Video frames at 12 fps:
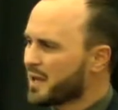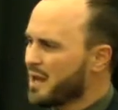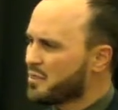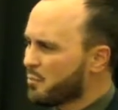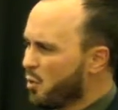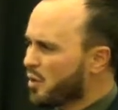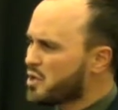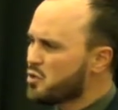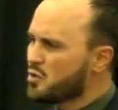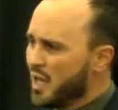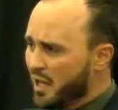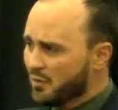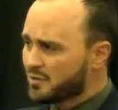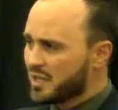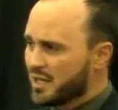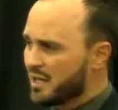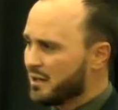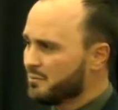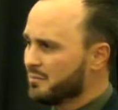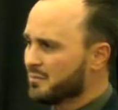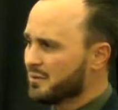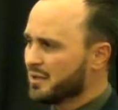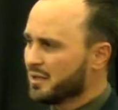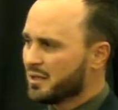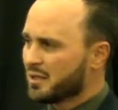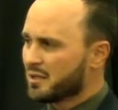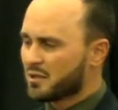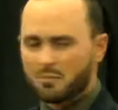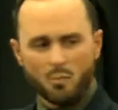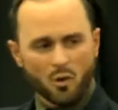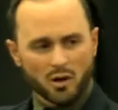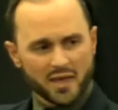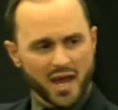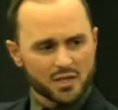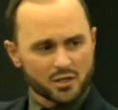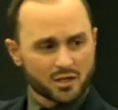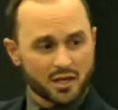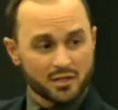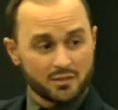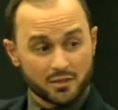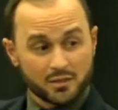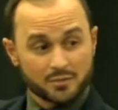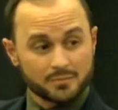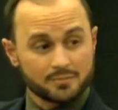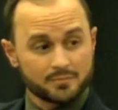And the more you yield to him, the more that you're going to do.